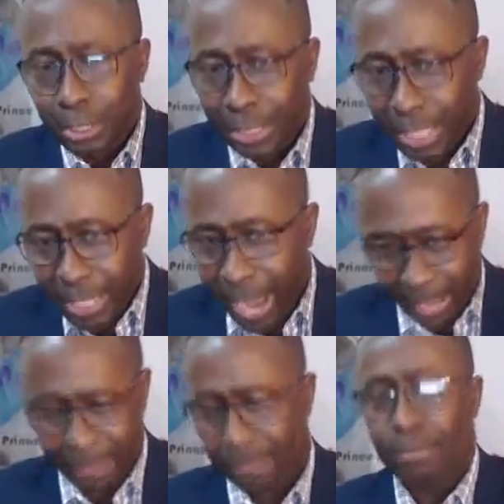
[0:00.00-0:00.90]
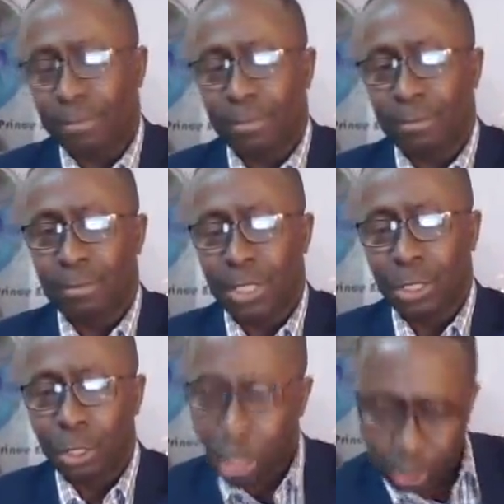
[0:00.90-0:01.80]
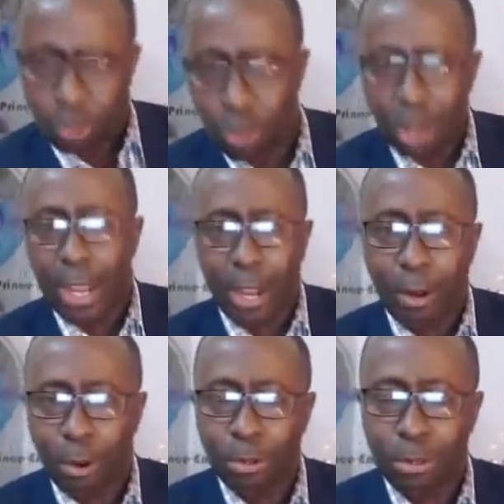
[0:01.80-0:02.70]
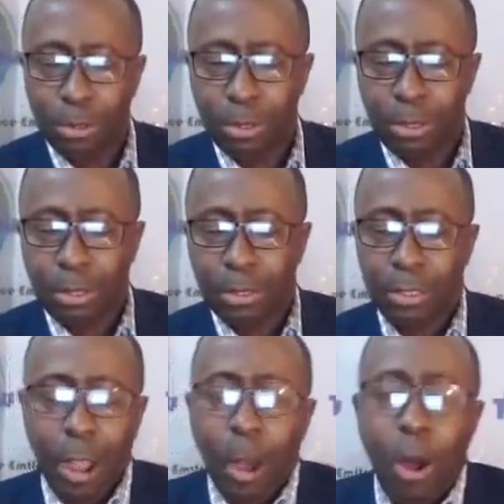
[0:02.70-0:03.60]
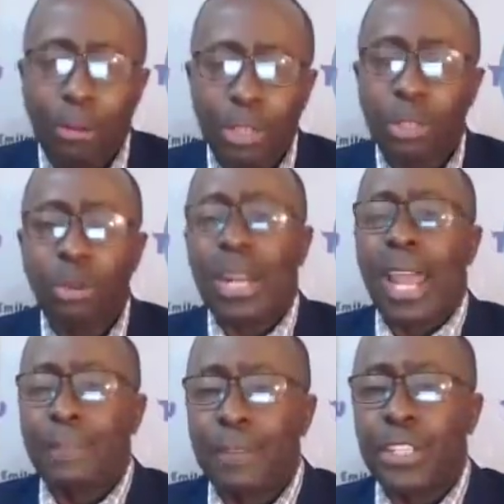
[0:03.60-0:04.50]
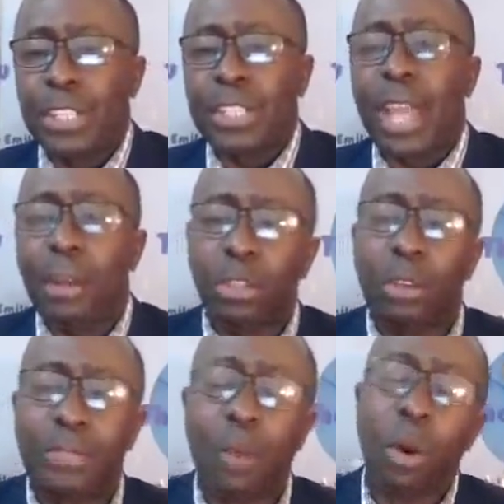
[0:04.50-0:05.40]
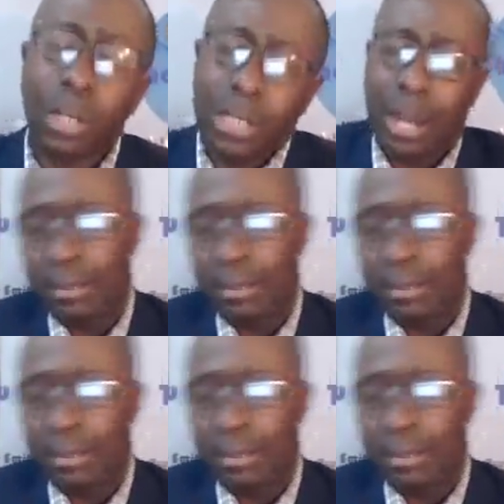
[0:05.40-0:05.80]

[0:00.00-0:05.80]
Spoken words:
Today, not too long ago, they almost look like fishes out of the water.